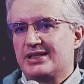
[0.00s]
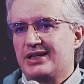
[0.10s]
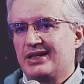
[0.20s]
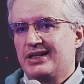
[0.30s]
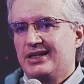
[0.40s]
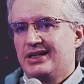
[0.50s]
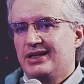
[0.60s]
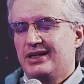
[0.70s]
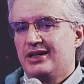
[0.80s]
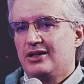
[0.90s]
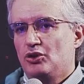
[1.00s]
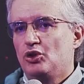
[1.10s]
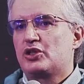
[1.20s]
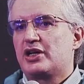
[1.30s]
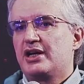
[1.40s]

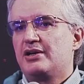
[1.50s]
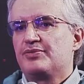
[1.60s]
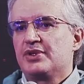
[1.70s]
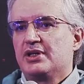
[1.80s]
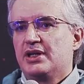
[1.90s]
ultra